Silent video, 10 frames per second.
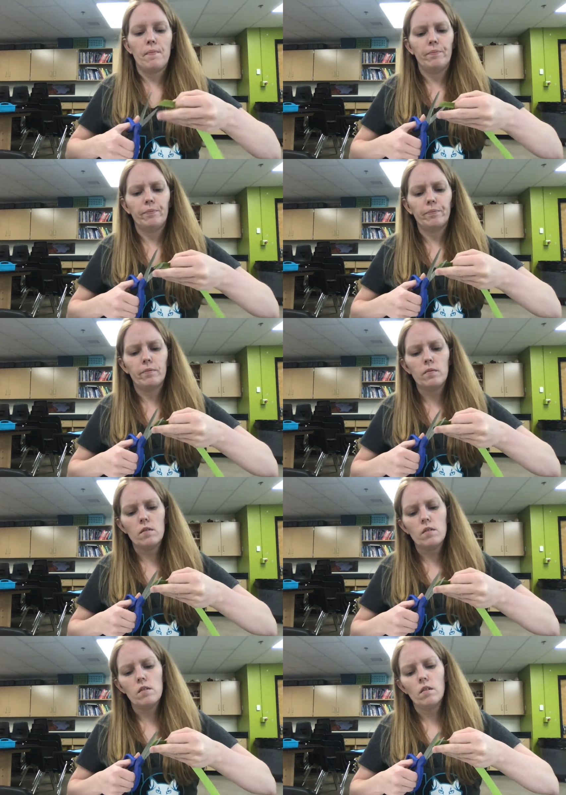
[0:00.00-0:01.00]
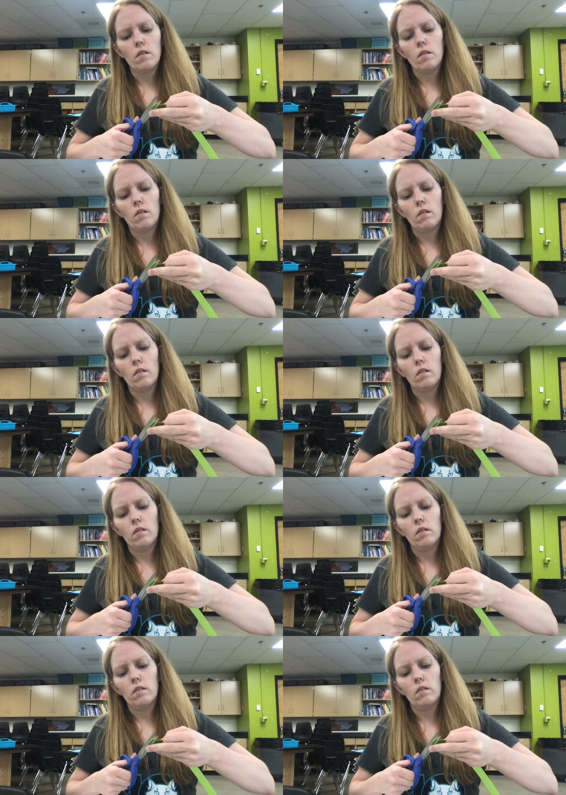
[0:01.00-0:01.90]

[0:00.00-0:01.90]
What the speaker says: (silence)